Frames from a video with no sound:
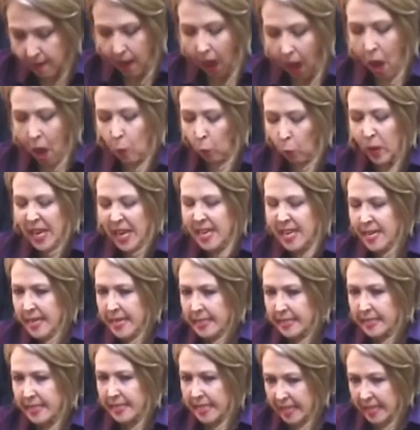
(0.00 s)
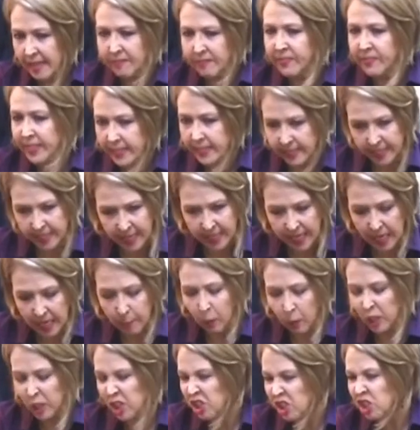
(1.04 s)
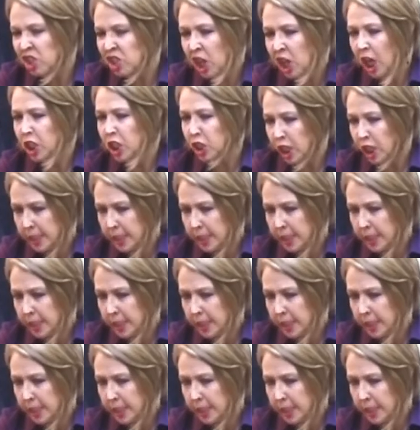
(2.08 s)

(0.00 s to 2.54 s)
and we need to give this to him on such